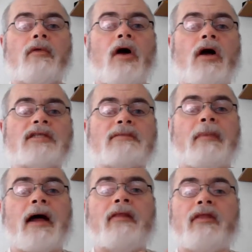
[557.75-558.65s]

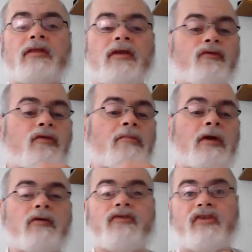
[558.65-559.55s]
caused by
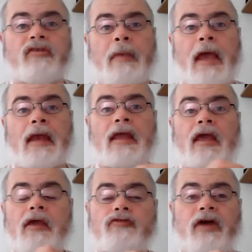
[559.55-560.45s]
different minerals expanding
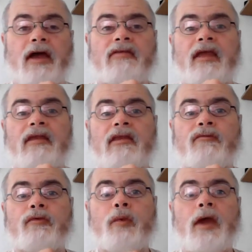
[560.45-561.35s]
and contracting
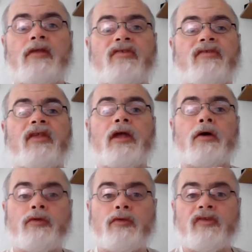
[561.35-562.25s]
at different rates as
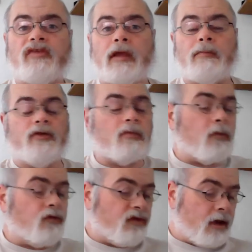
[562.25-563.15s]
they go through the same
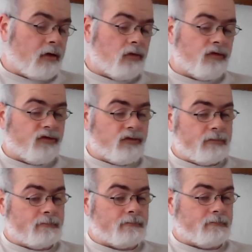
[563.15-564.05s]
cycles.